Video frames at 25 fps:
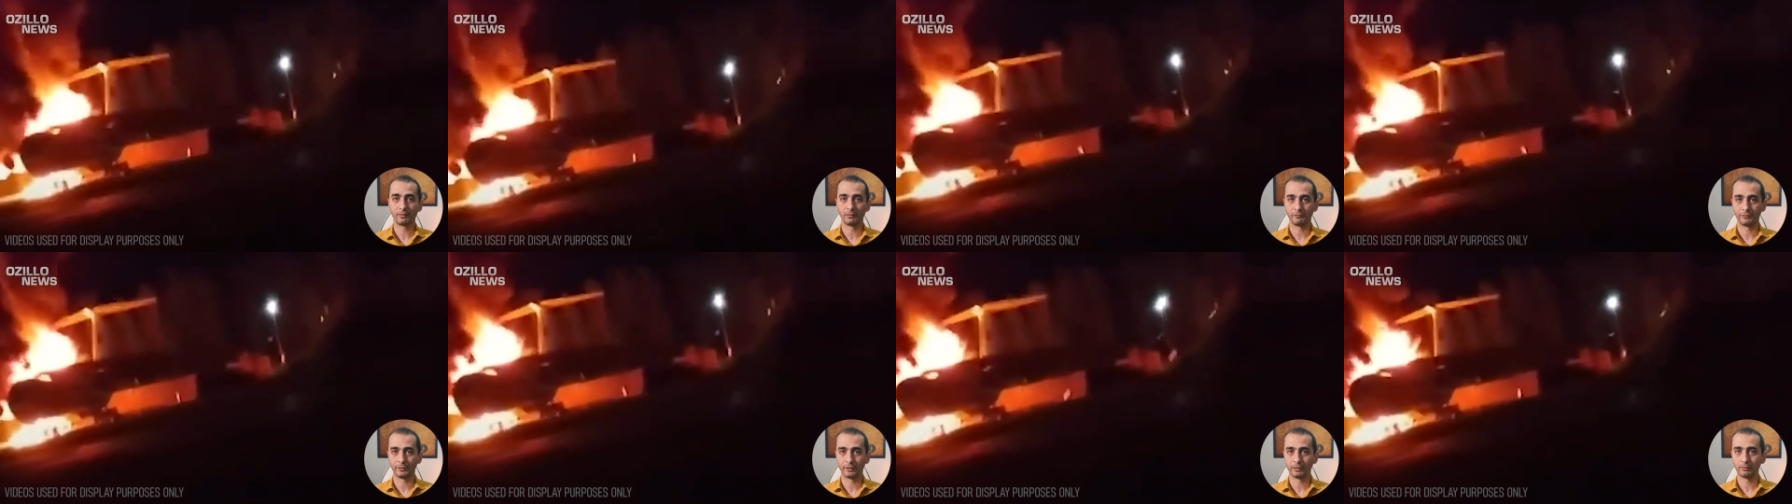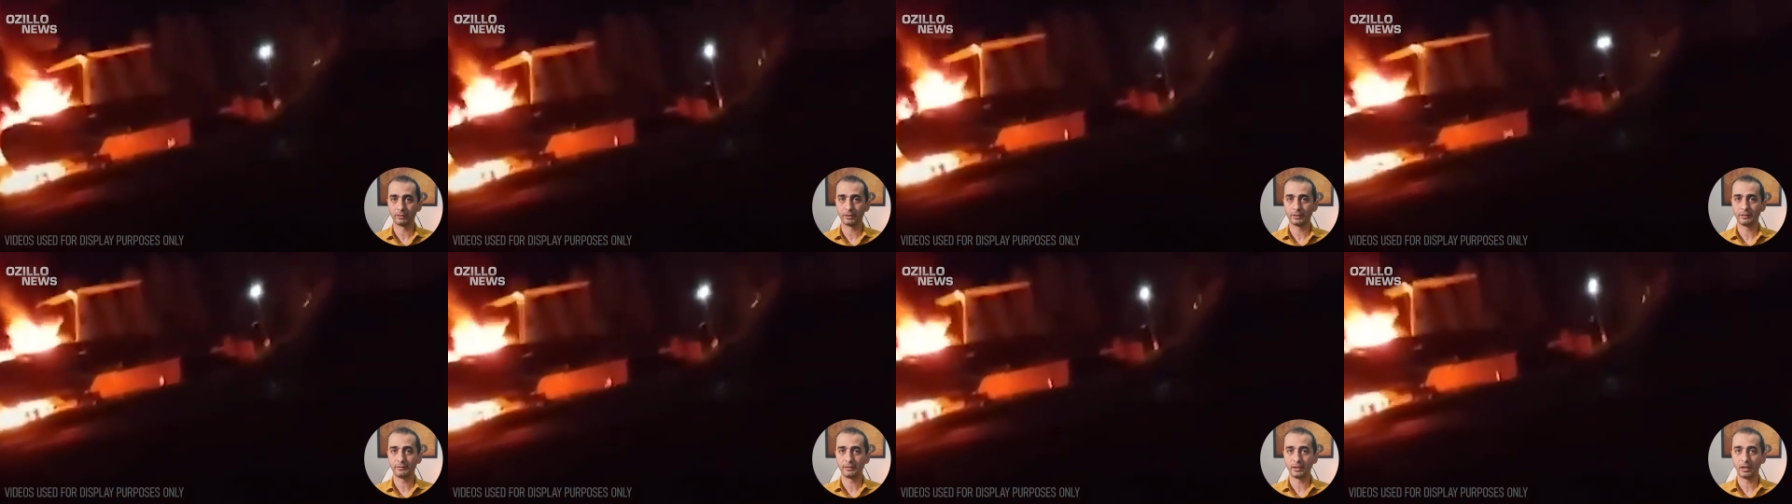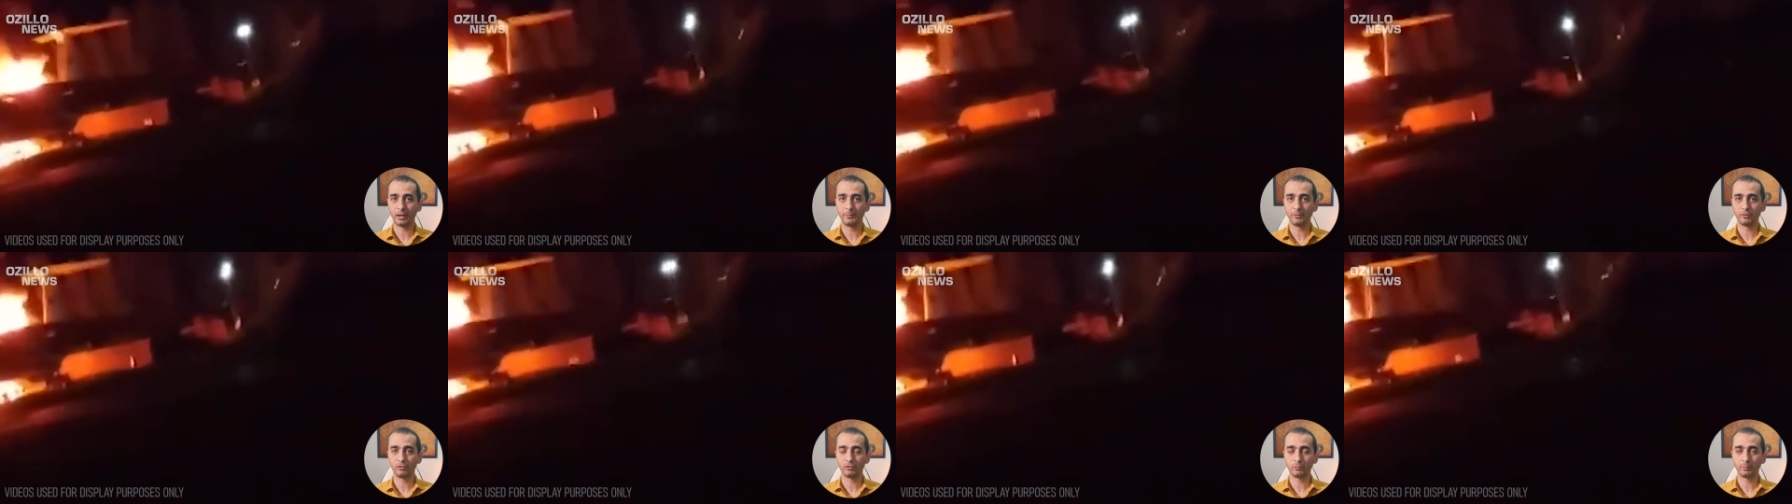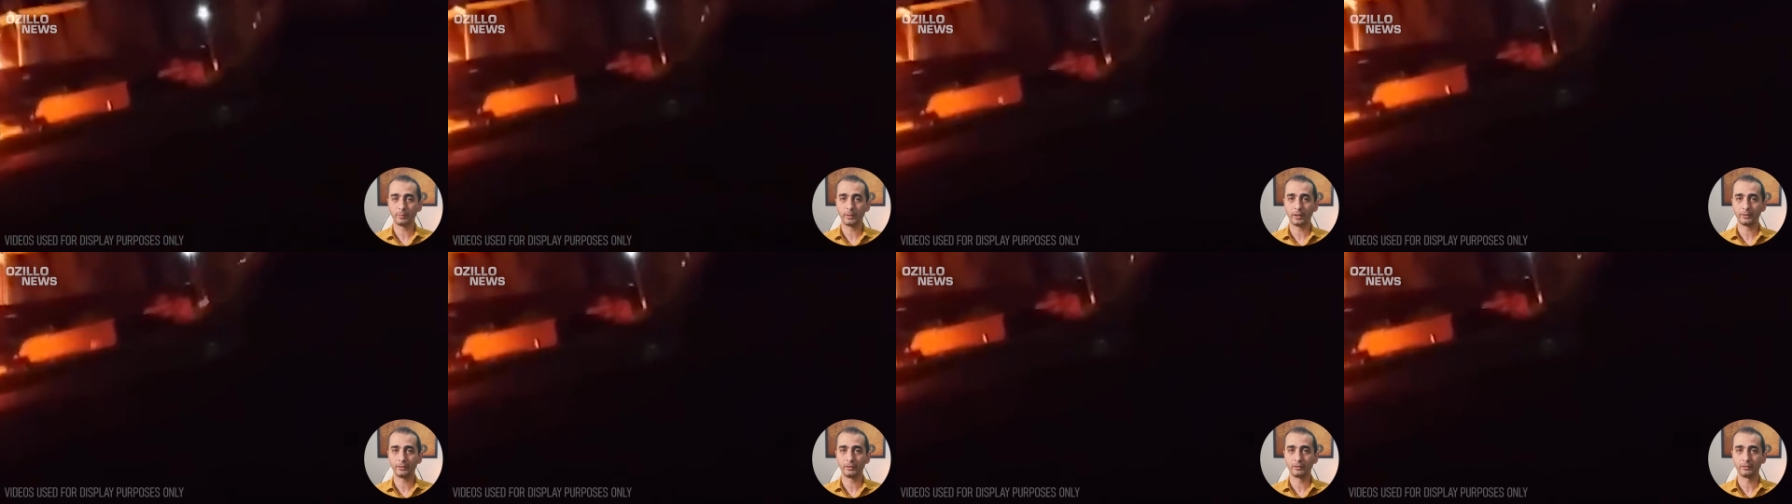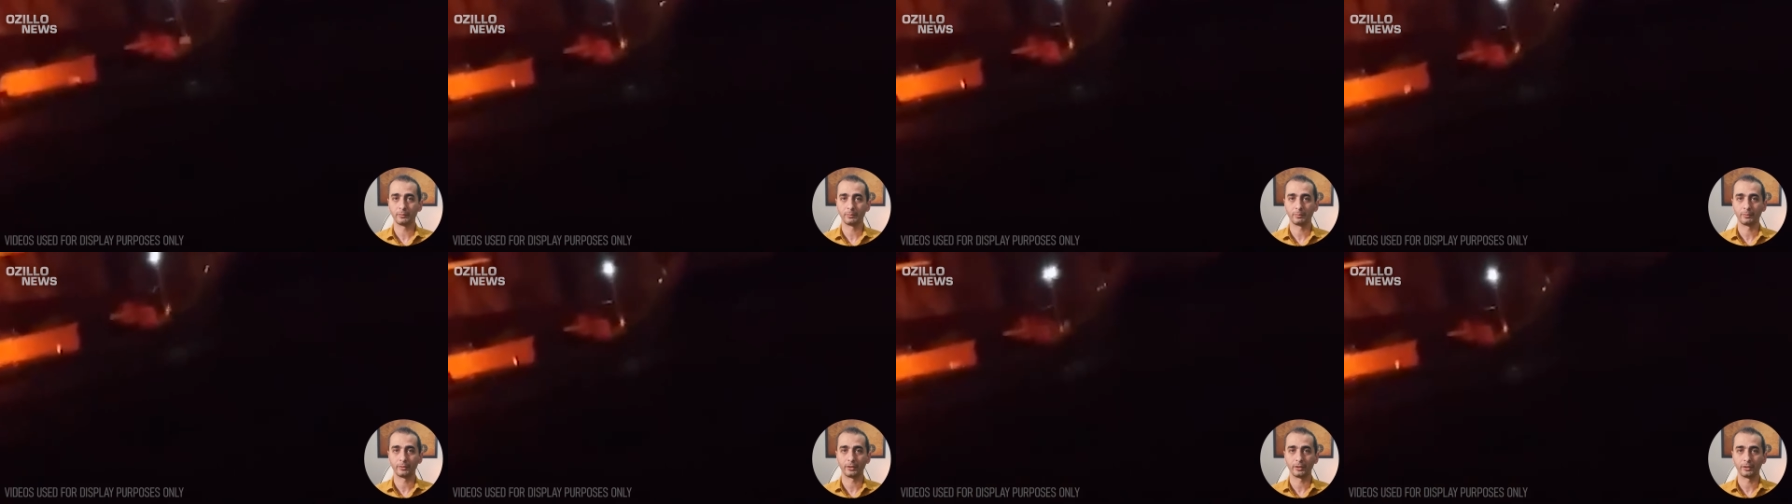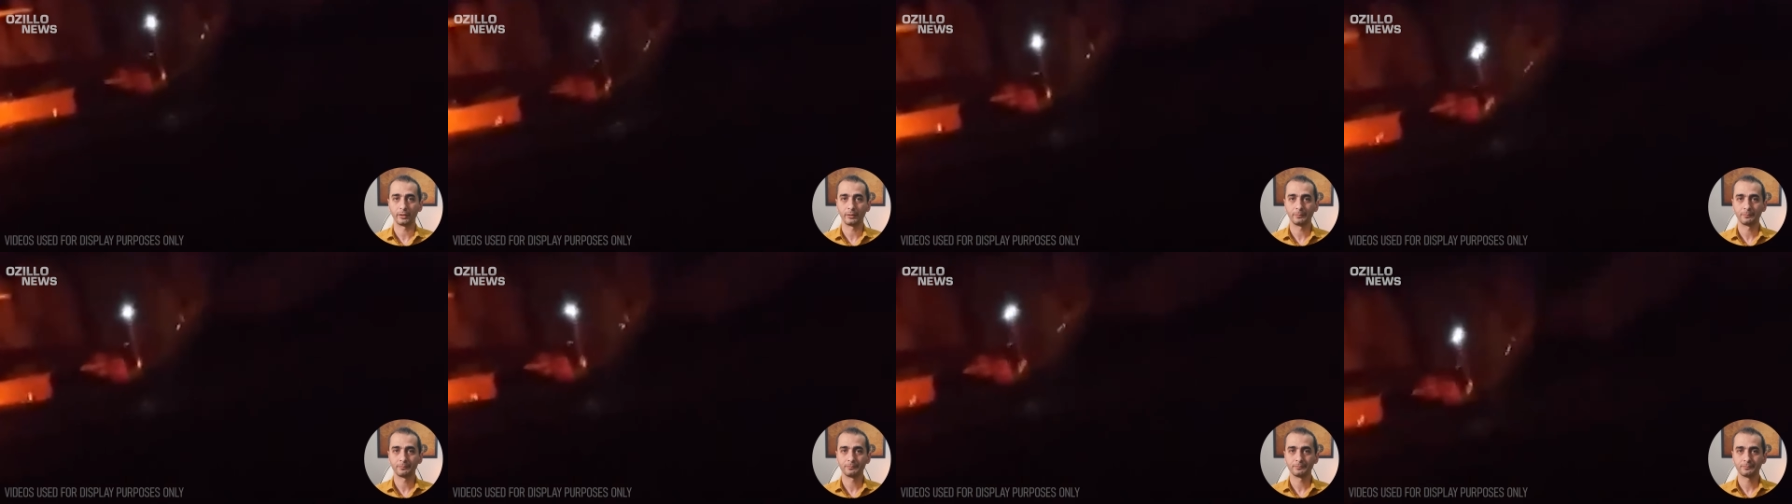severely damaged by the
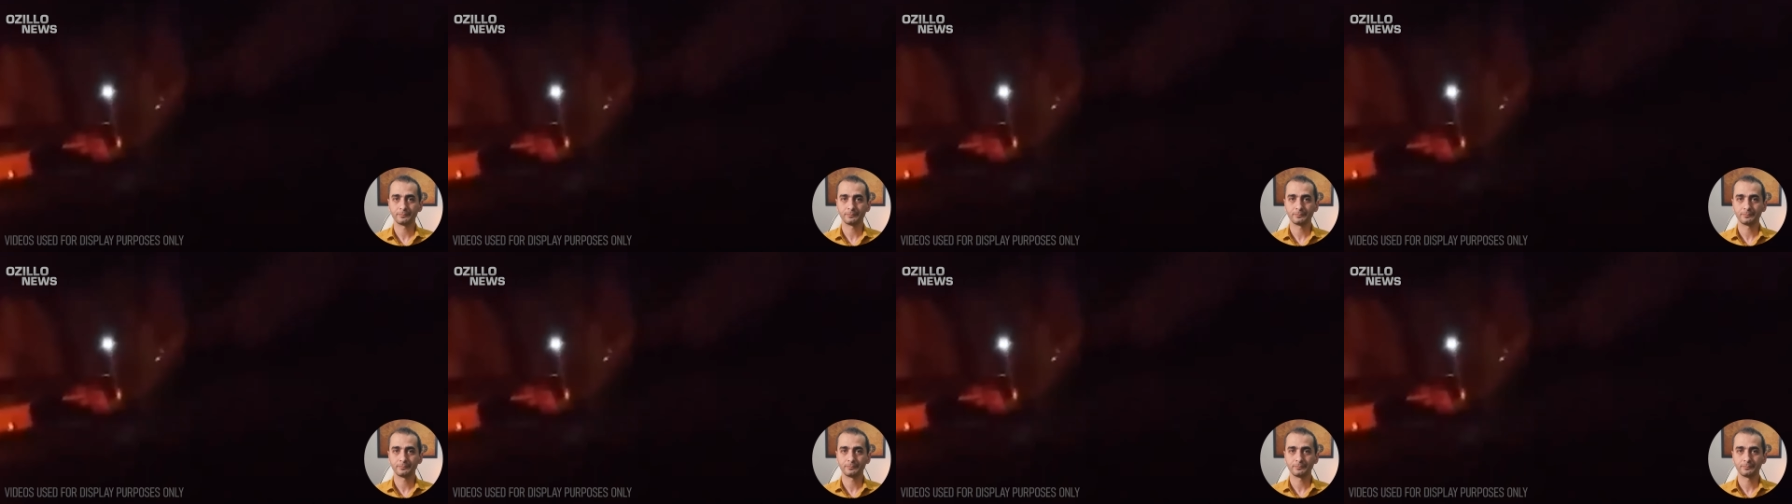debris.